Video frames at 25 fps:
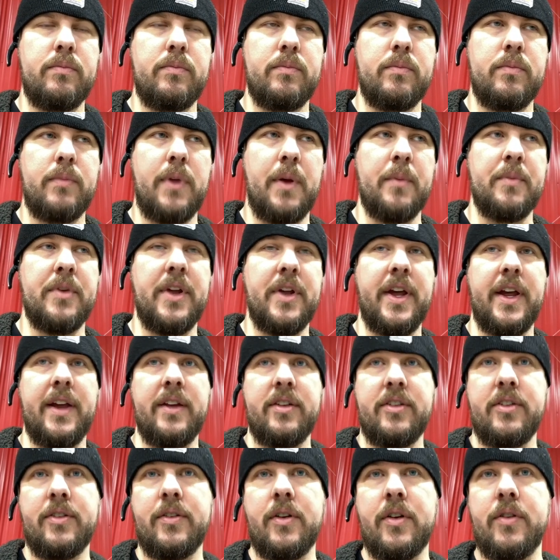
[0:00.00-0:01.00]

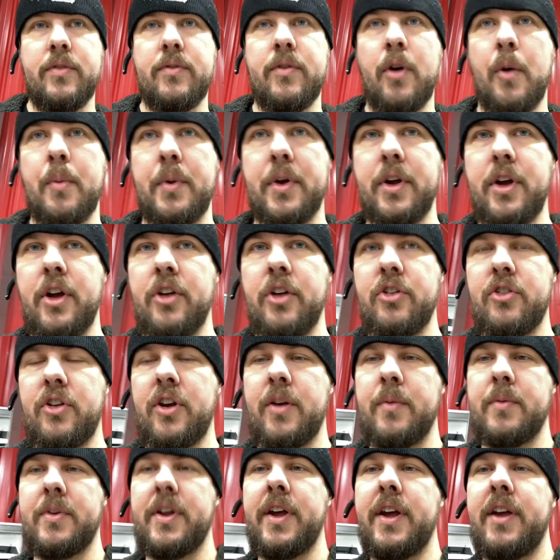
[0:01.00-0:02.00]
MTs, open country
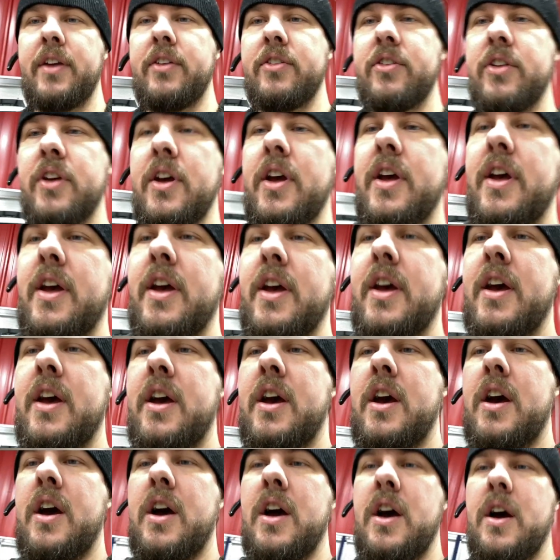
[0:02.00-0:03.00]
MTs.
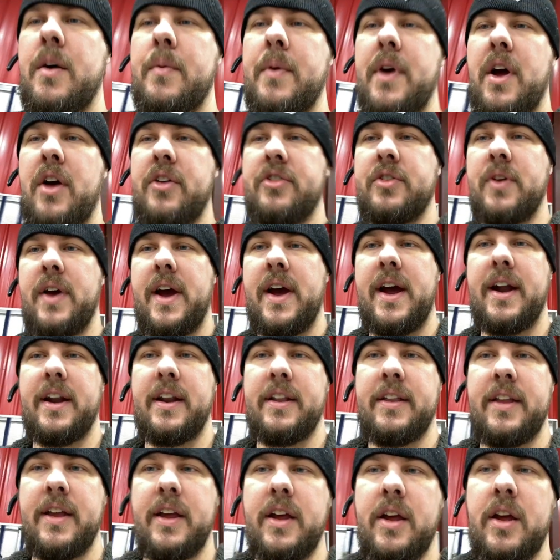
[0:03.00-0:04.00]
We also
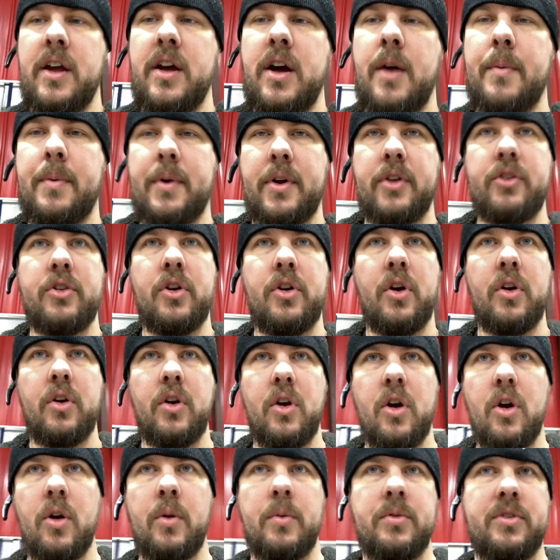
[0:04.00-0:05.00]
added the upper control
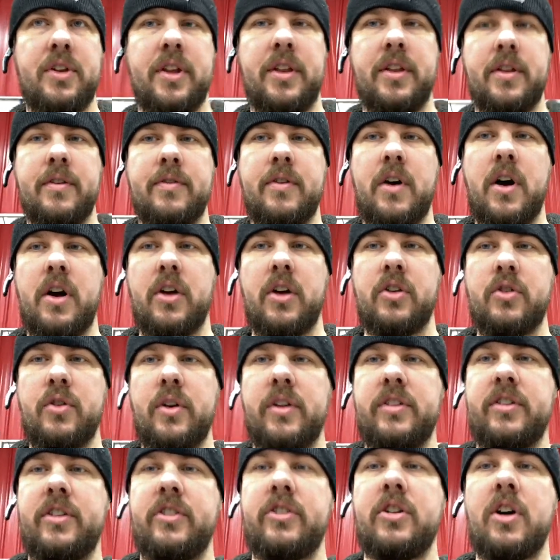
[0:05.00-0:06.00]
arms and the Fox
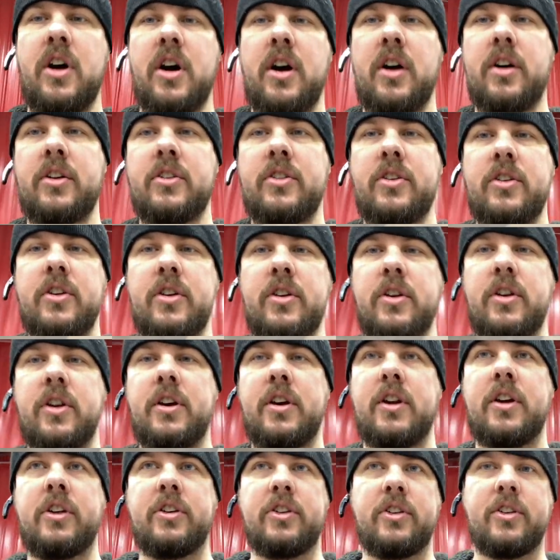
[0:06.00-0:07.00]
Resi shocks.
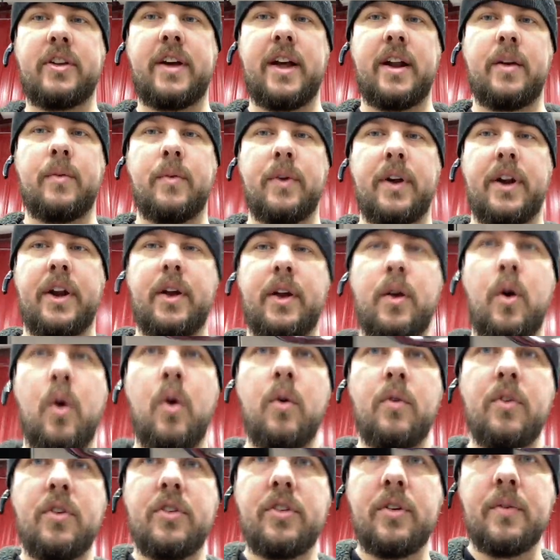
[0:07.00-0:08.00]
Just kind of wanted to go
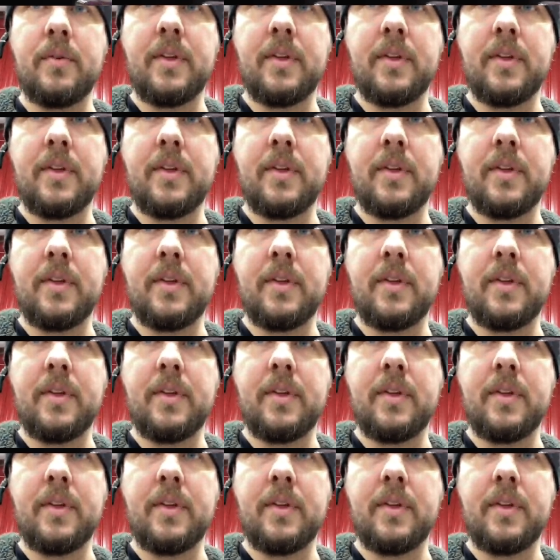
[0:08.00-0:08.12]
over some of